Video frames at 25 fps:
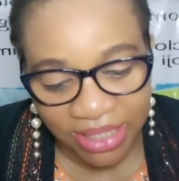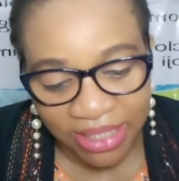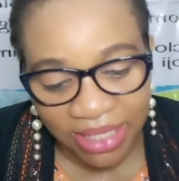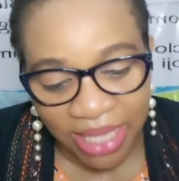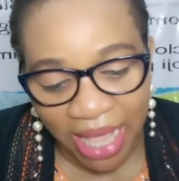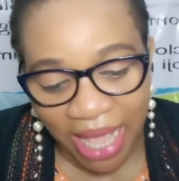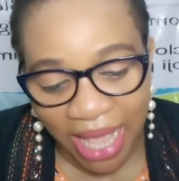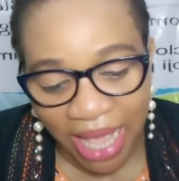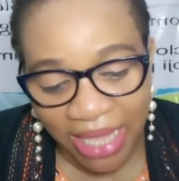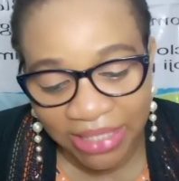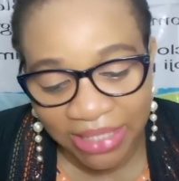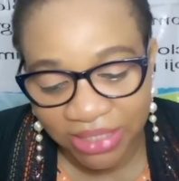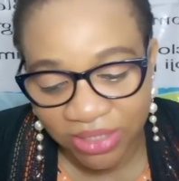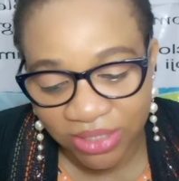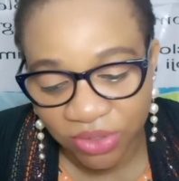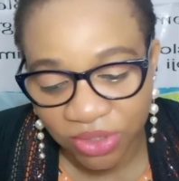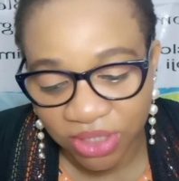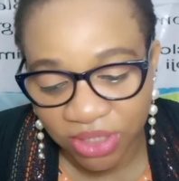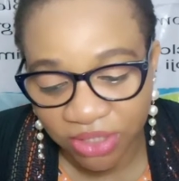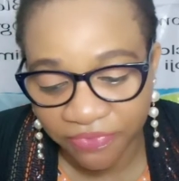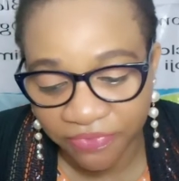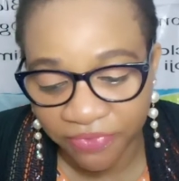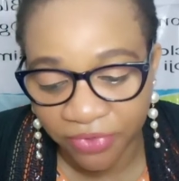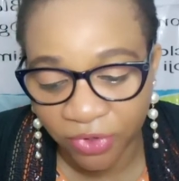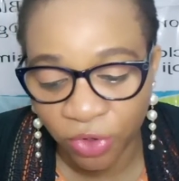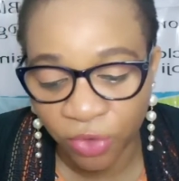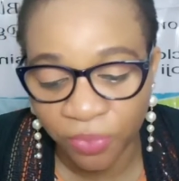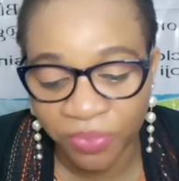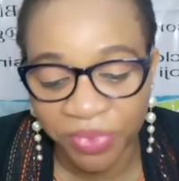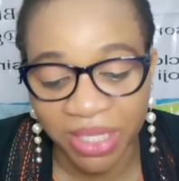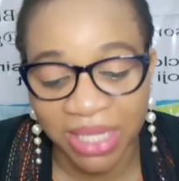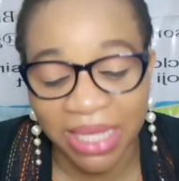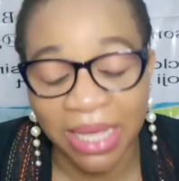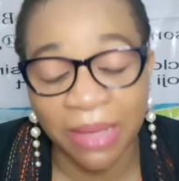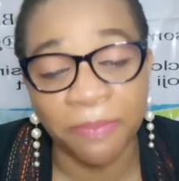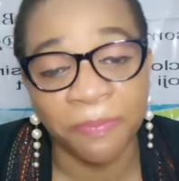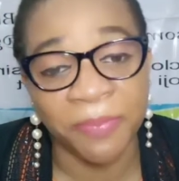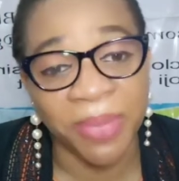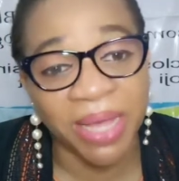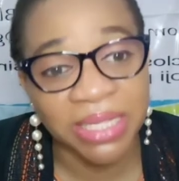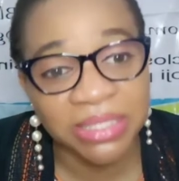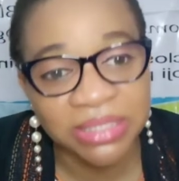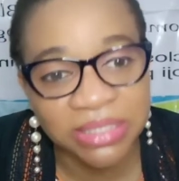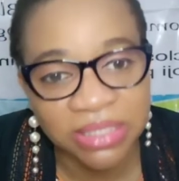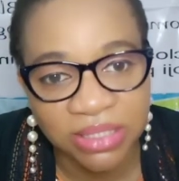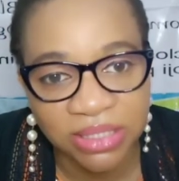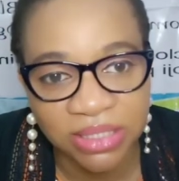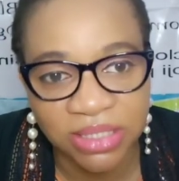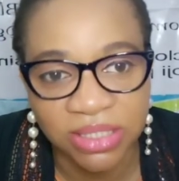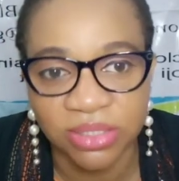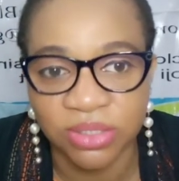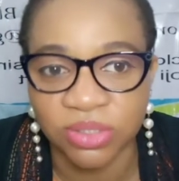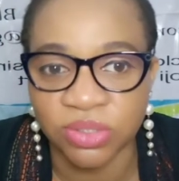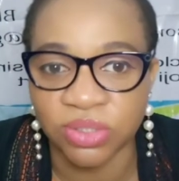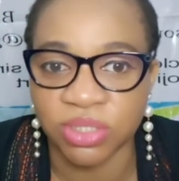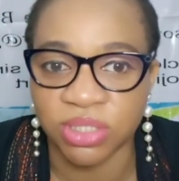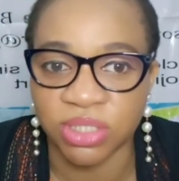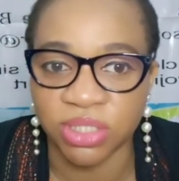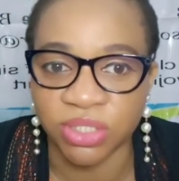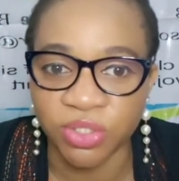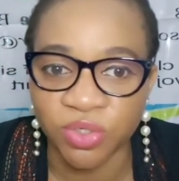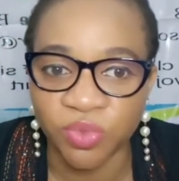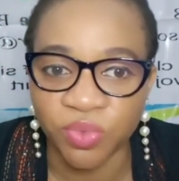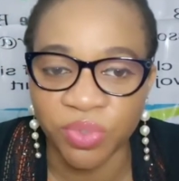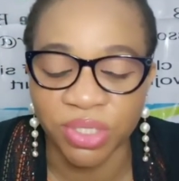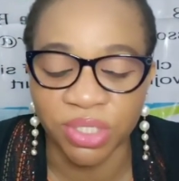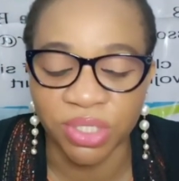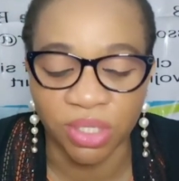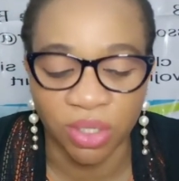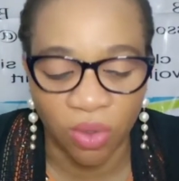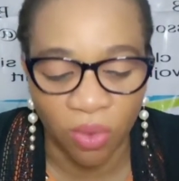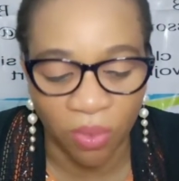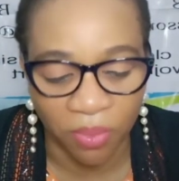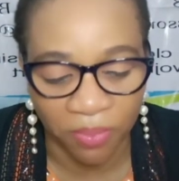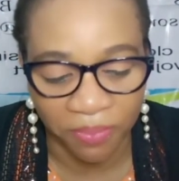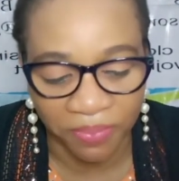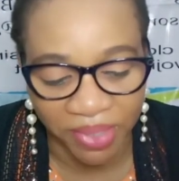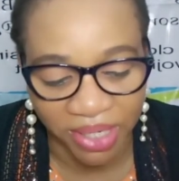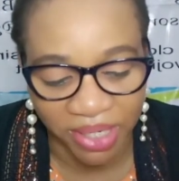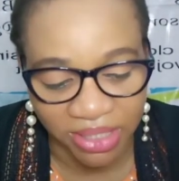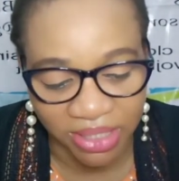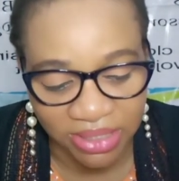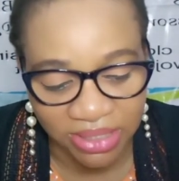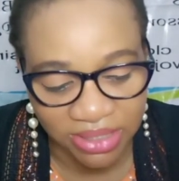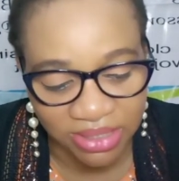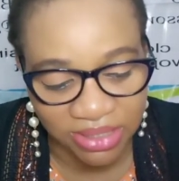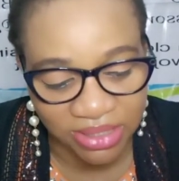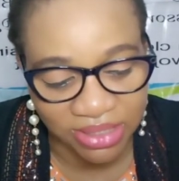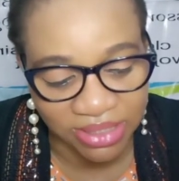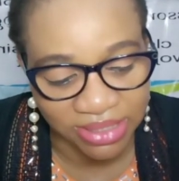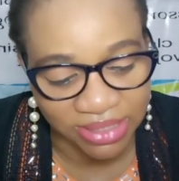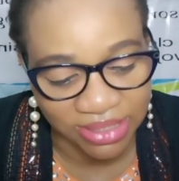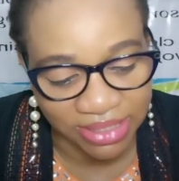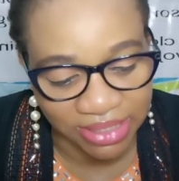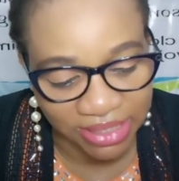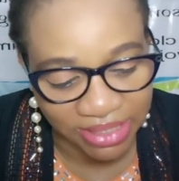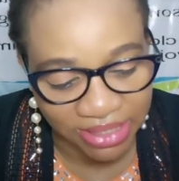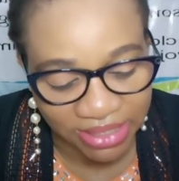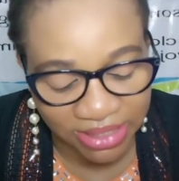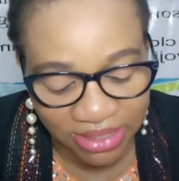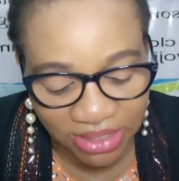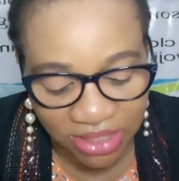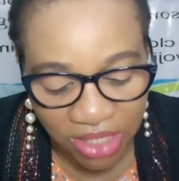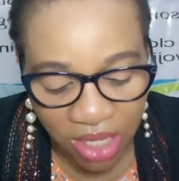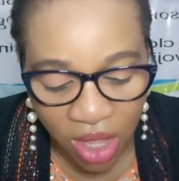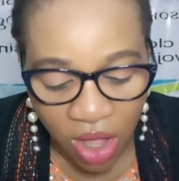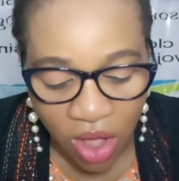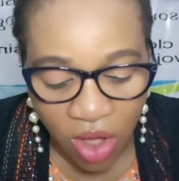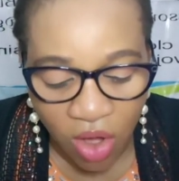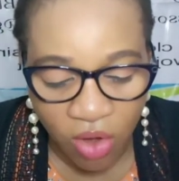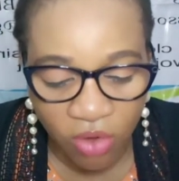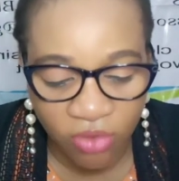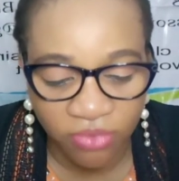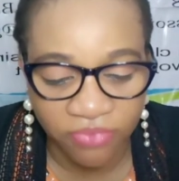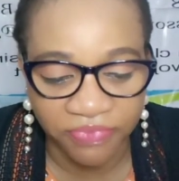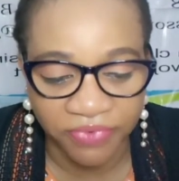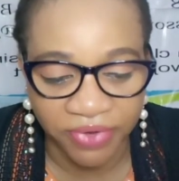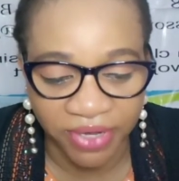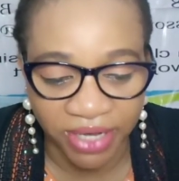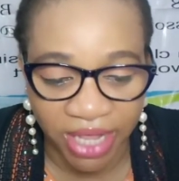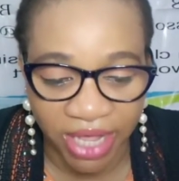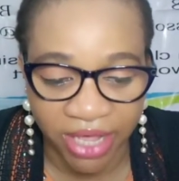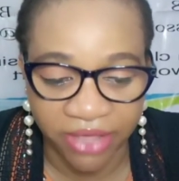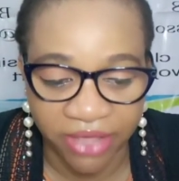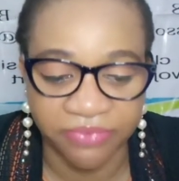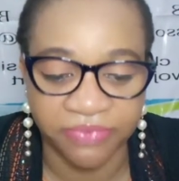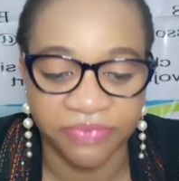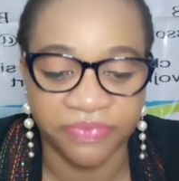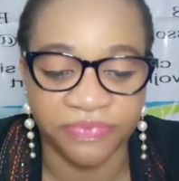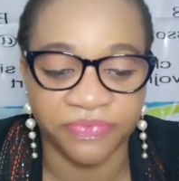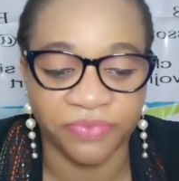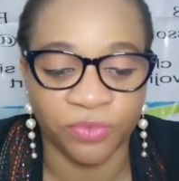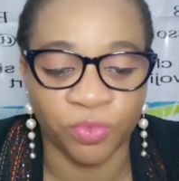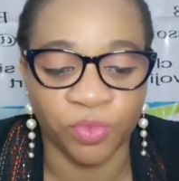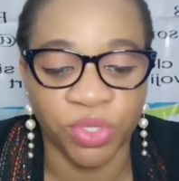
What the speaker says: and to develop the capacity to deal with the complexities of life.